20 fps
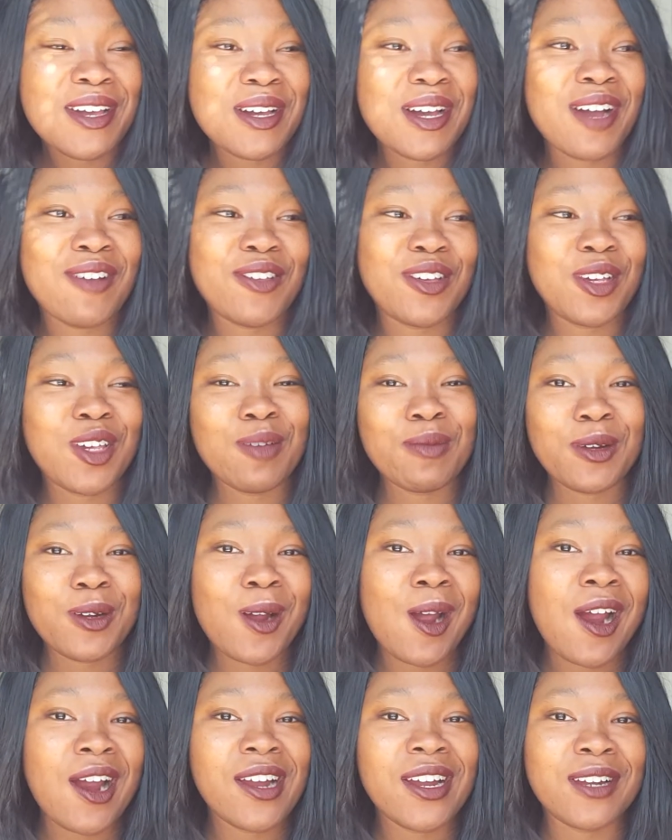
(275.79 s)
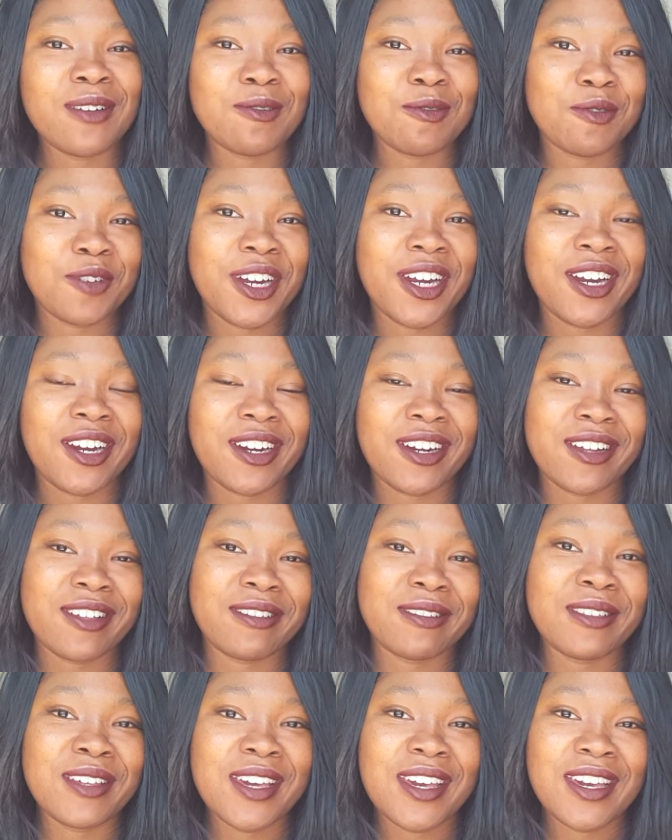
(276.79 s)
of a human heart and
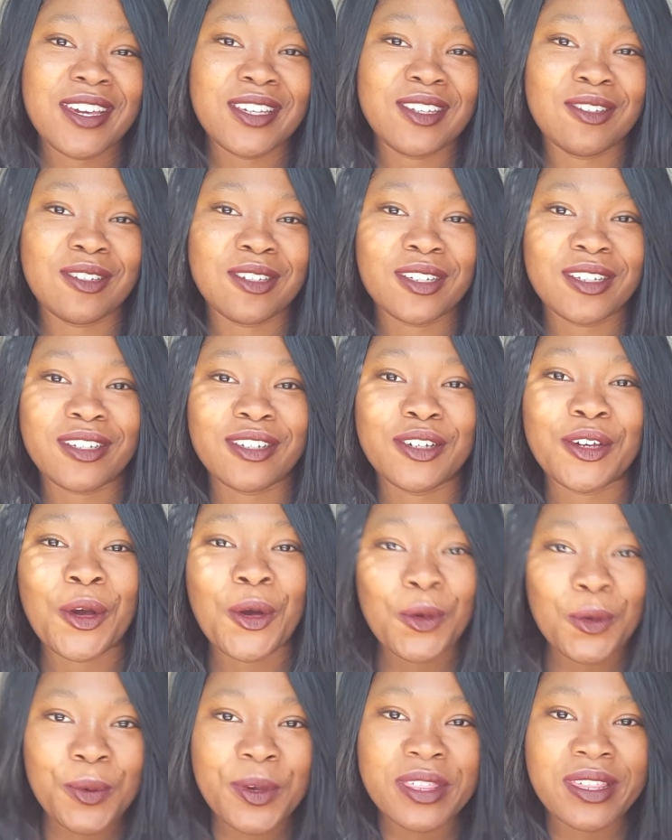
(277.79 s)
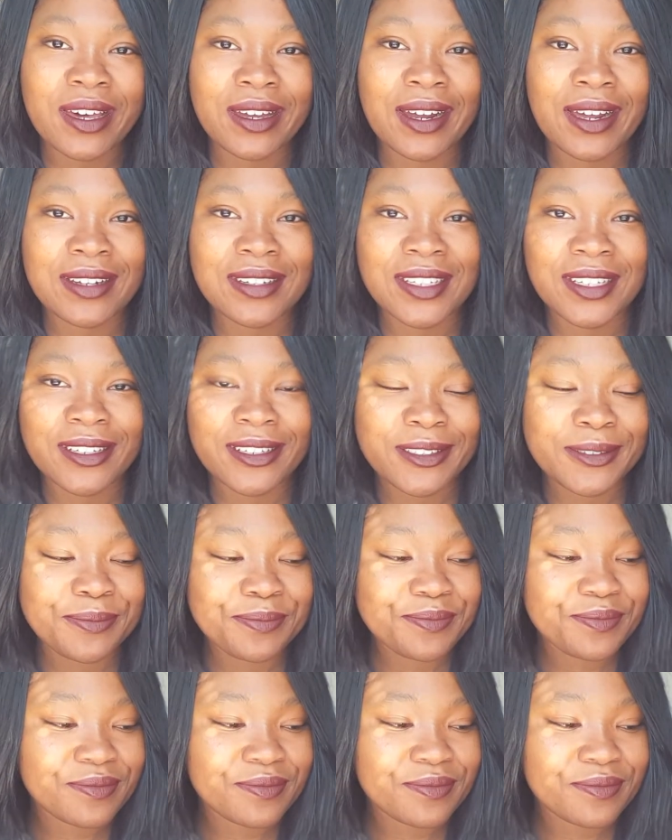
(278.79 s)
where you could go with that idea.